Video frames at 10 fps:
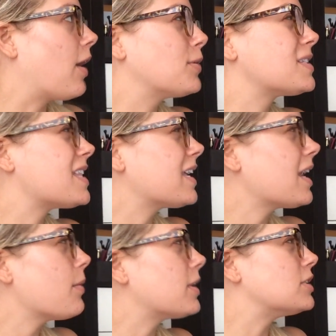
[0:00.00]
I was
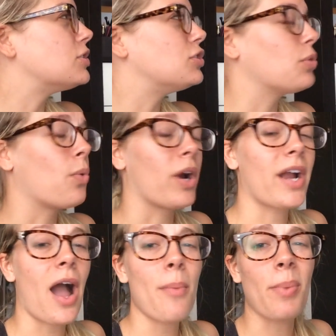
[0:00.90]
thinking I wanted to do a
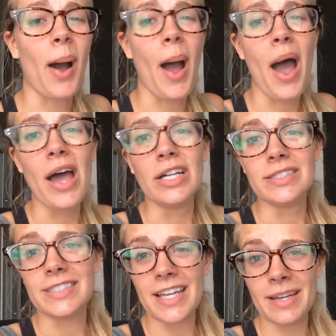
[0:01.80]
workout, but
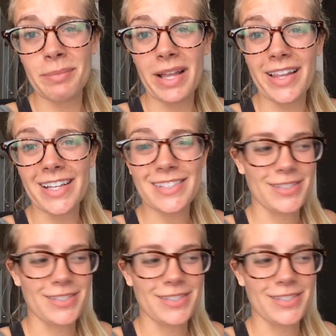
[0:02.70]
dang, my legs